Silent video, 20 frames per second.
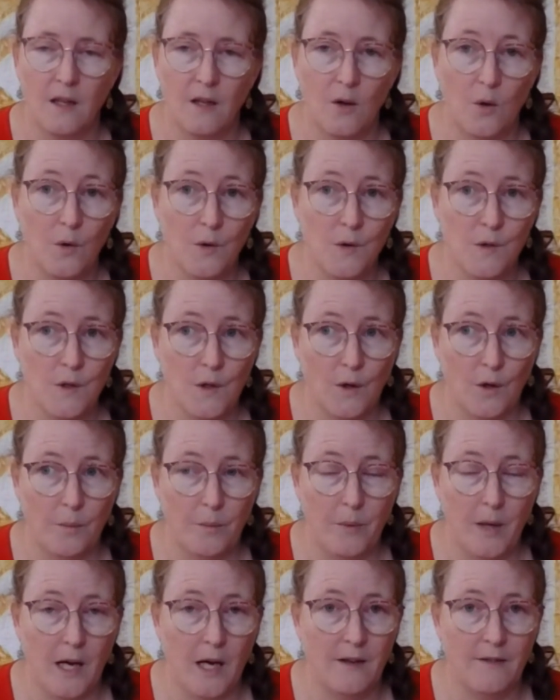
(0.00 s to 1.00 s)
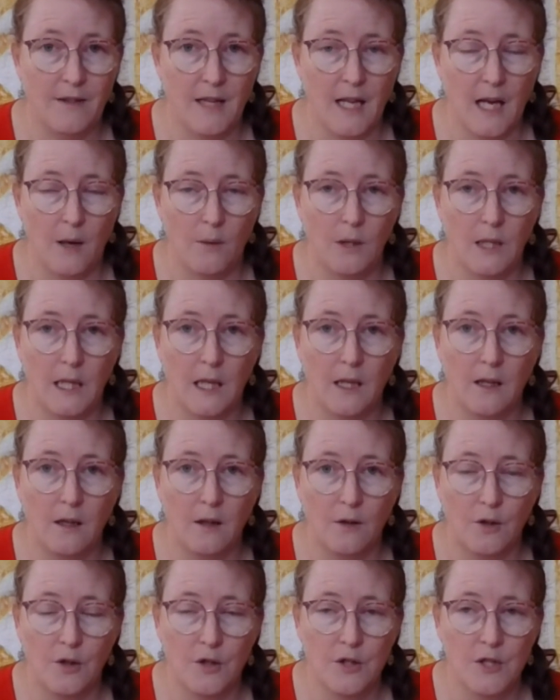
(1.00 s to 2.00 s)
Also, part of that will
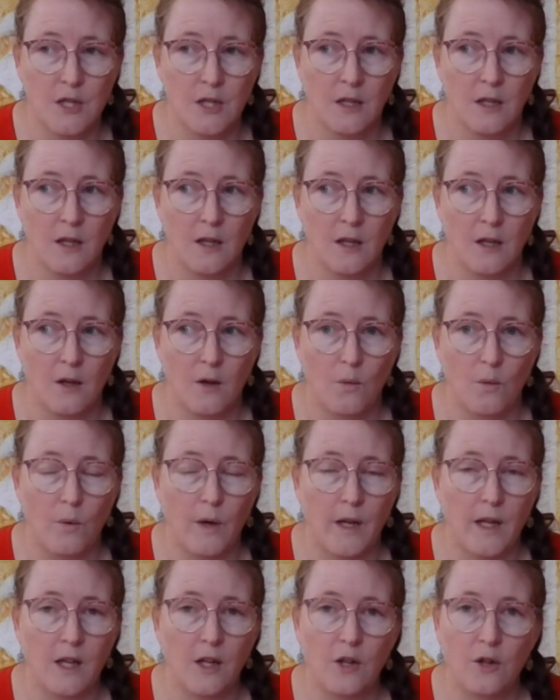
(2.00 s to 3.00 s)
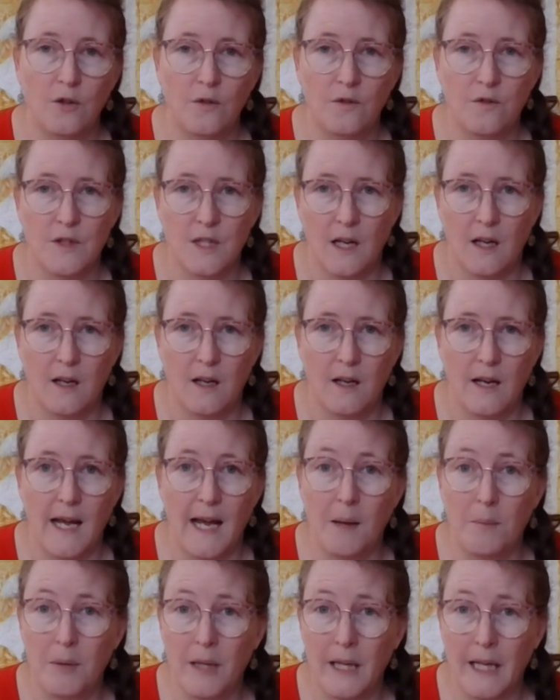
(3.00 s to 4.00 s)
include whether you've done
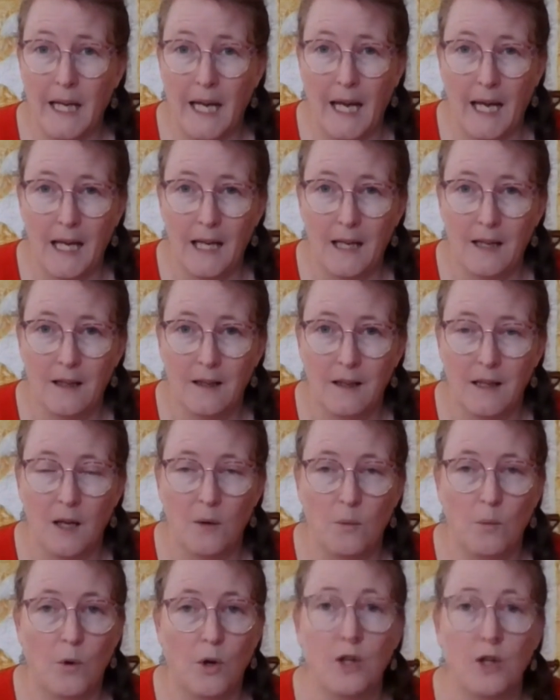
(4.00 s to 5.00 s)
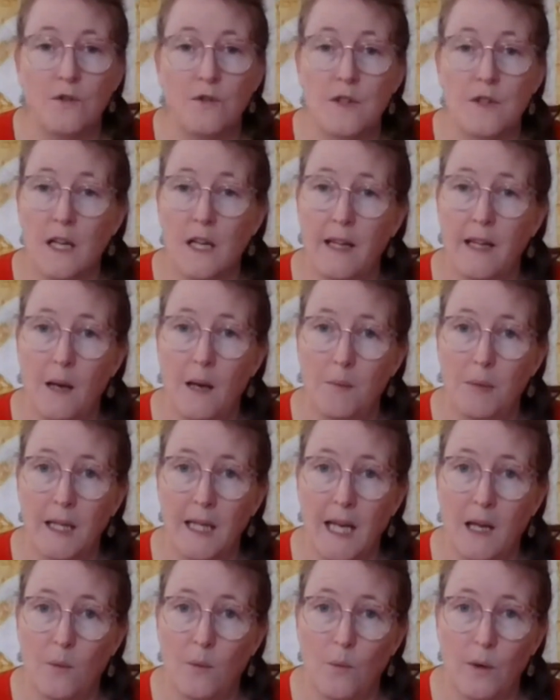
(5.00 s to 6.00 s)
applique and what you've done the
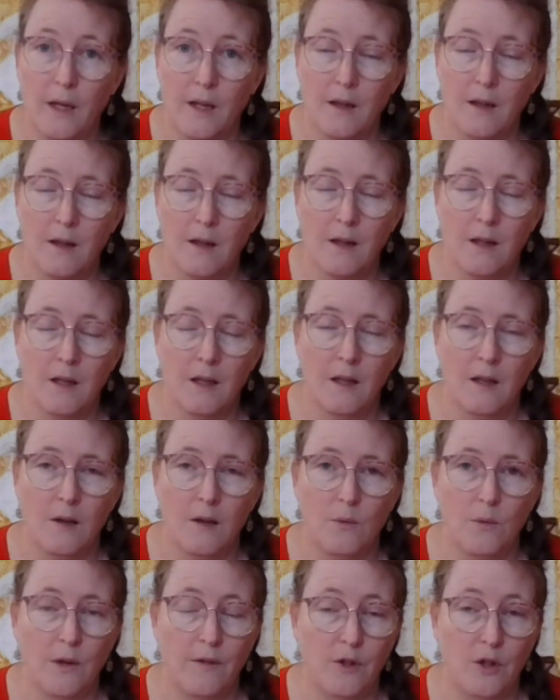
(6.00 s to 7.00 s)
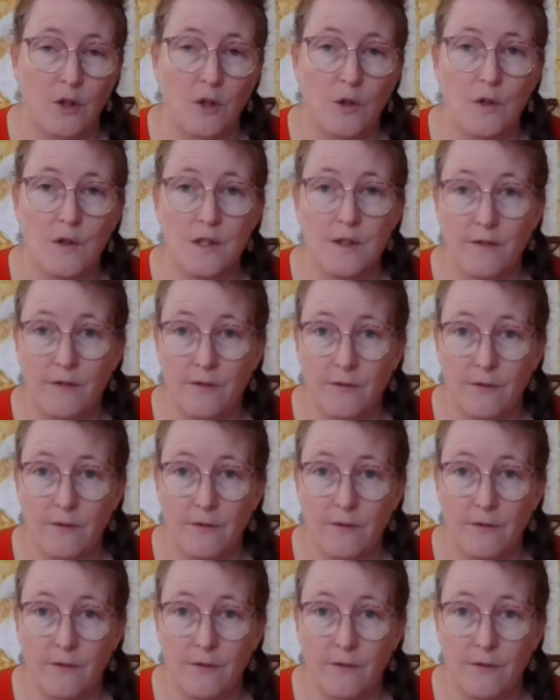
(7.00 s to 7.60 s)
applique with, whether you used